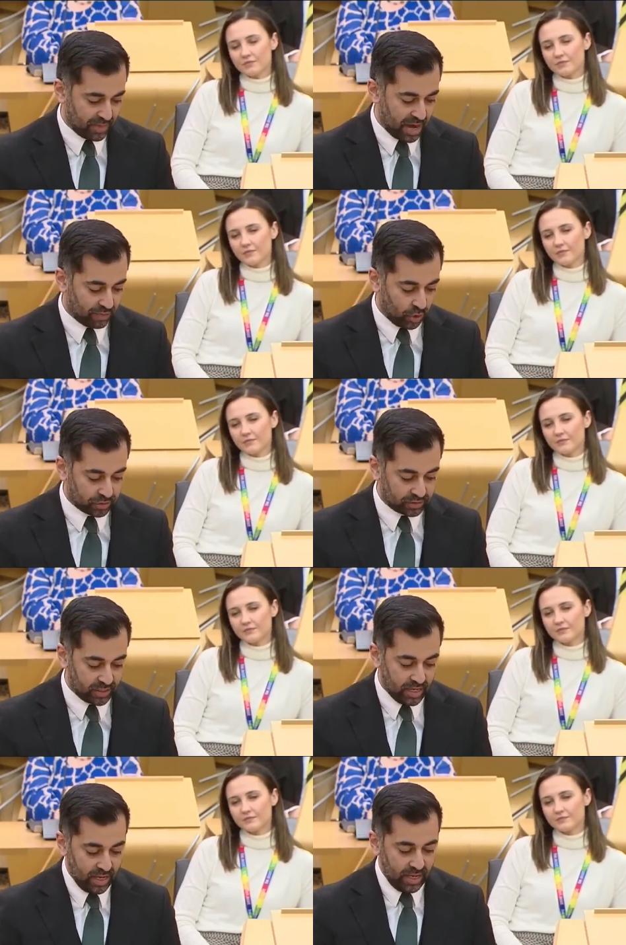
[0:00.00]
Speaker 1: I've
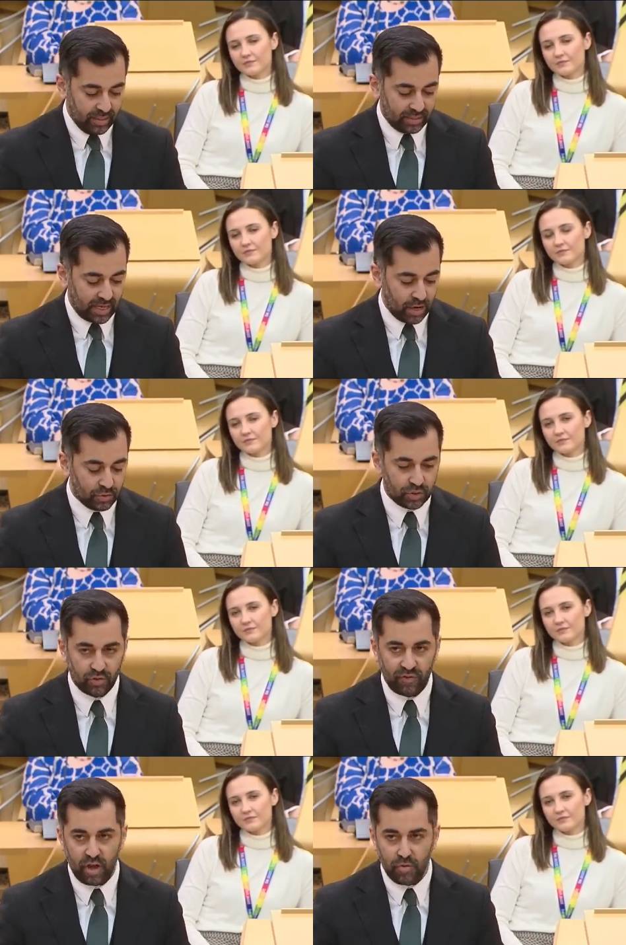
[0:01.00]
lost count
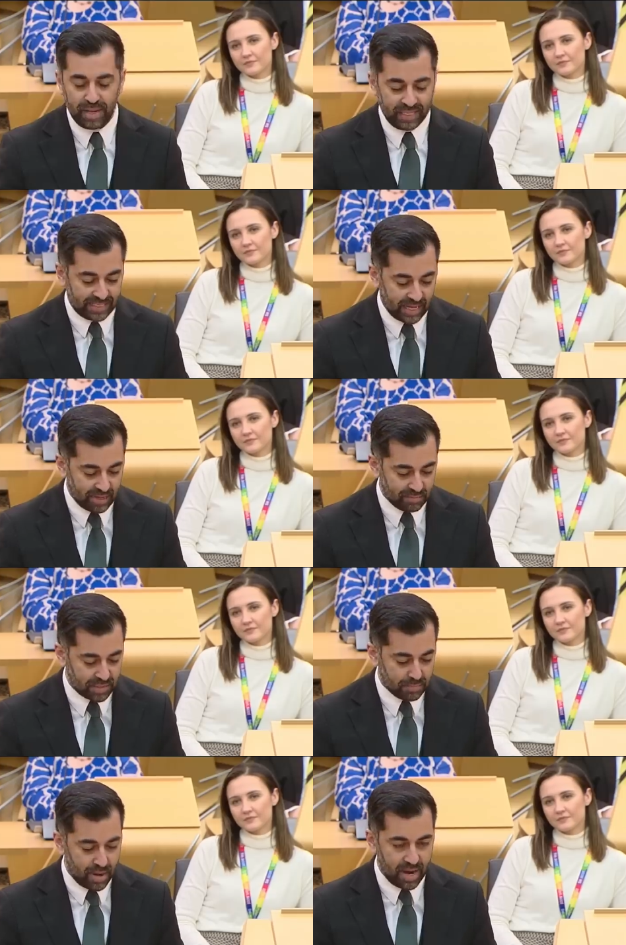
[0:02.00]
of how many
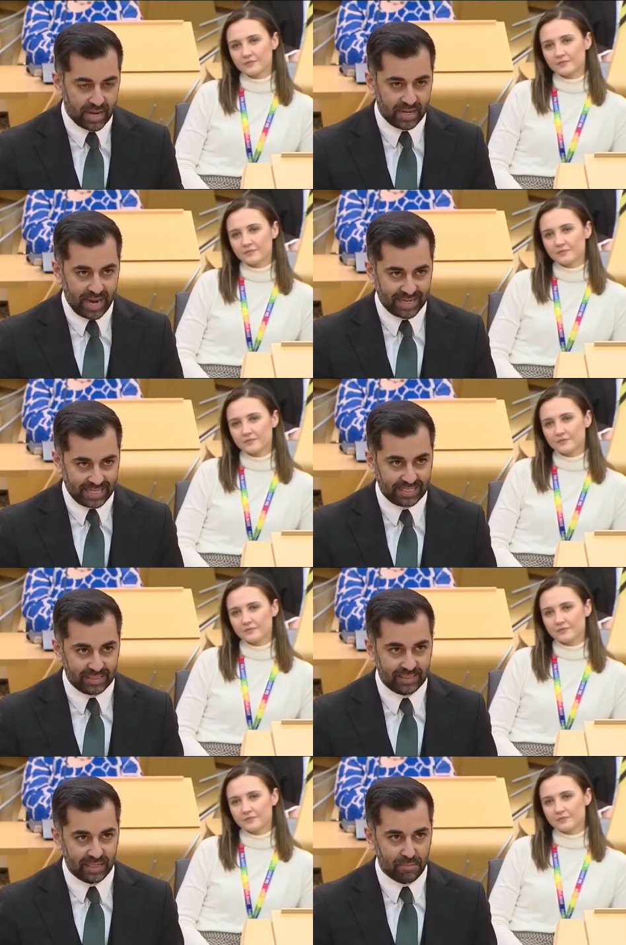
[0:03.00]
times my
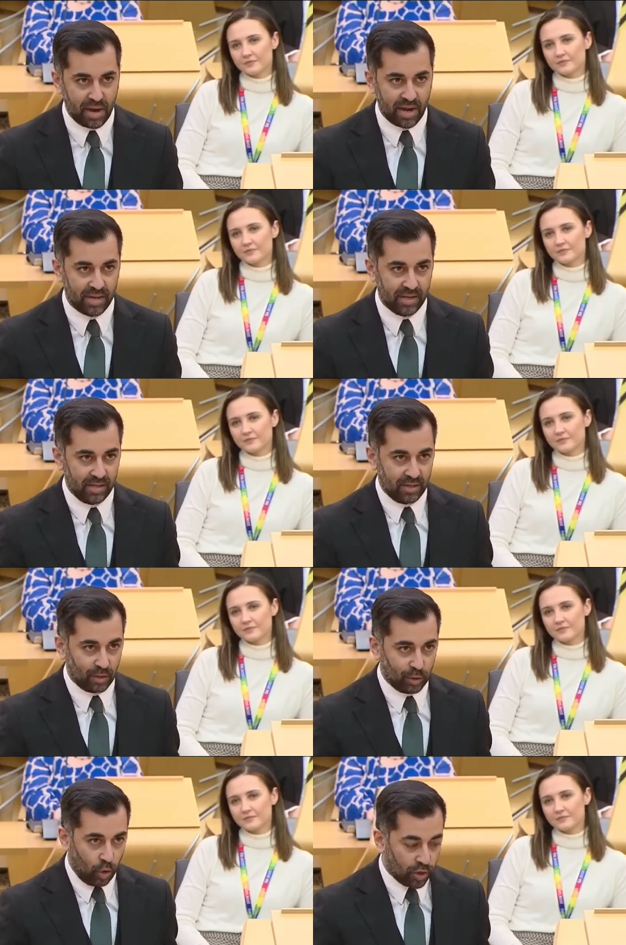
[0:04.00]
identity, my
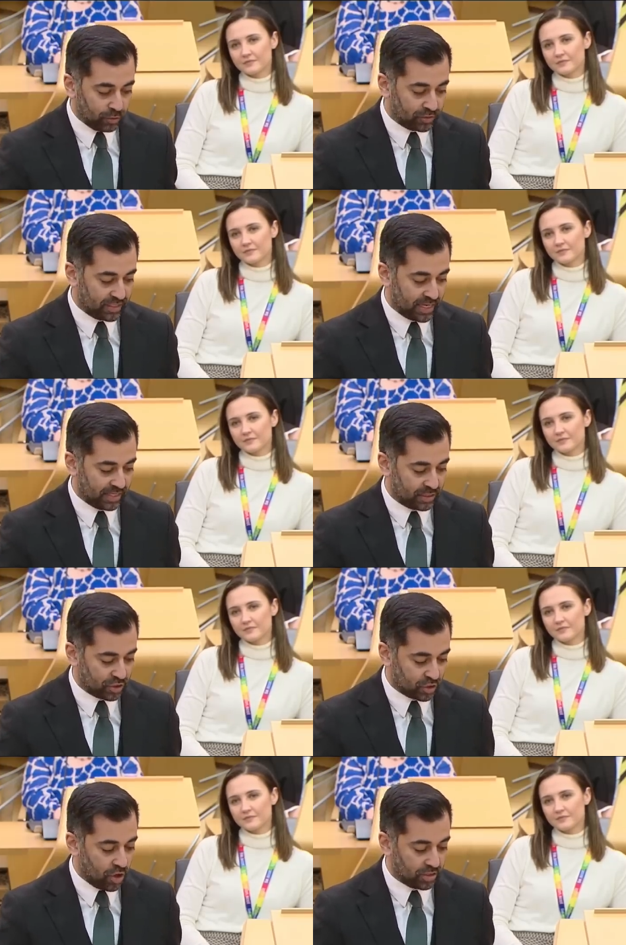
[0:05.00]
loyalty to
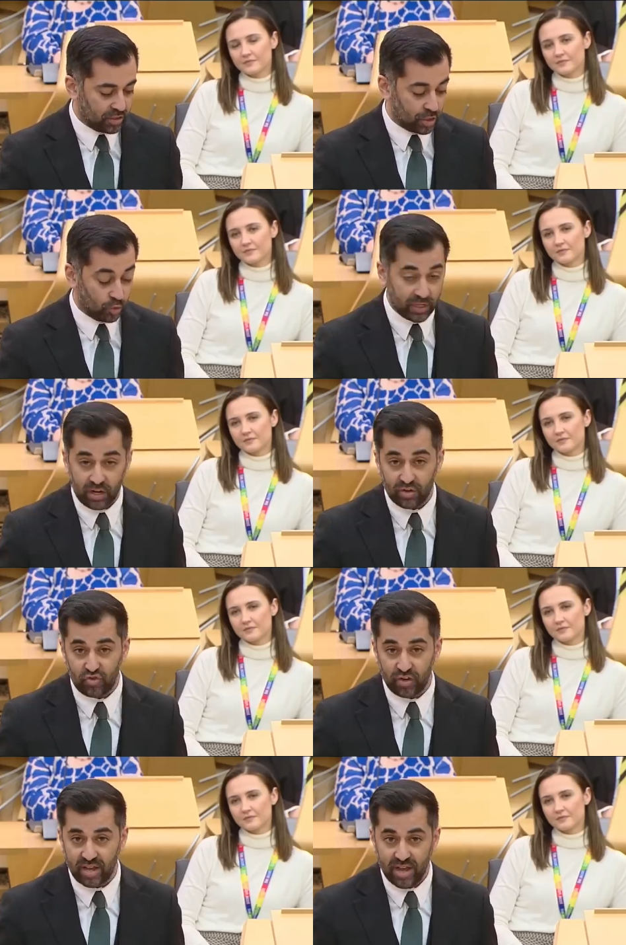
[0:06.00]
Scotland, the only
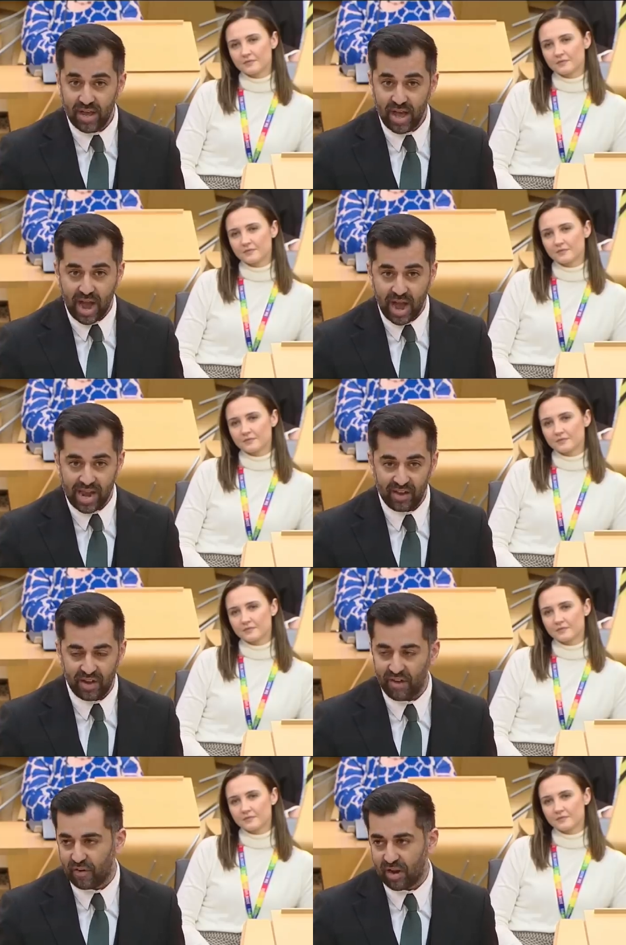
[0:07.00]
country I
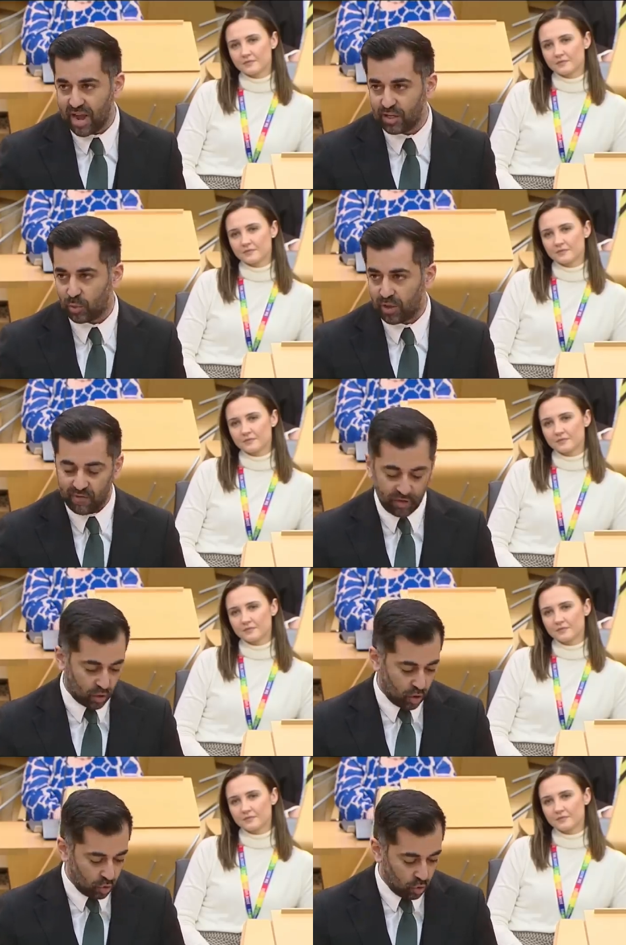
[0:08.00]
have ever and will ever
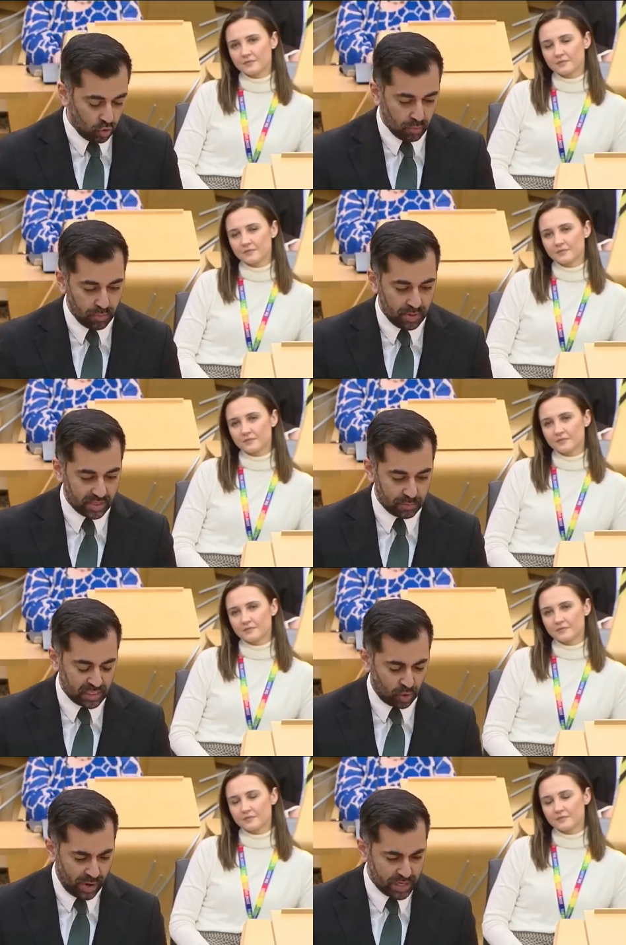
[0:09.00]
call home, has
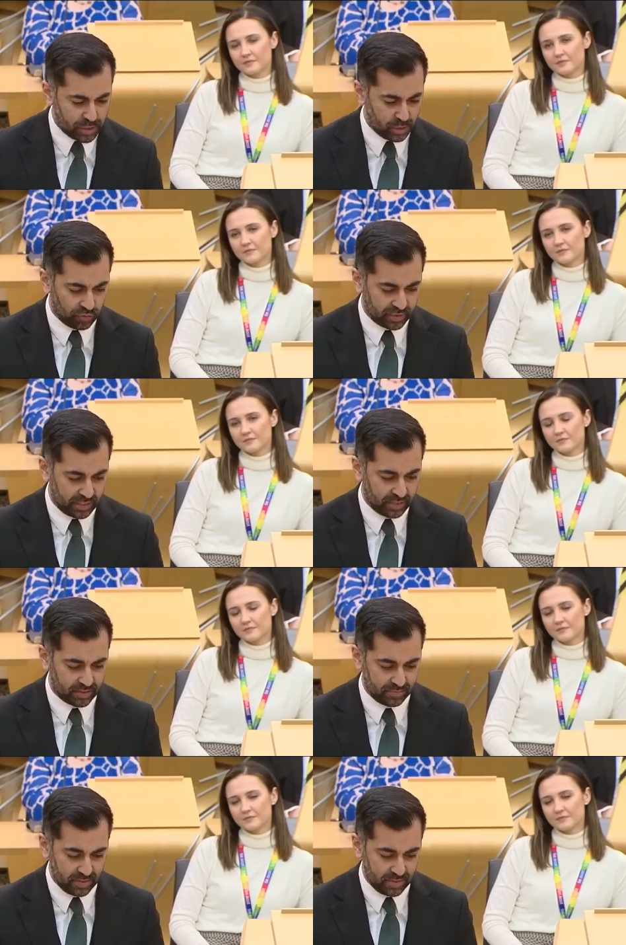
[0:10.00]
been questioned over the years.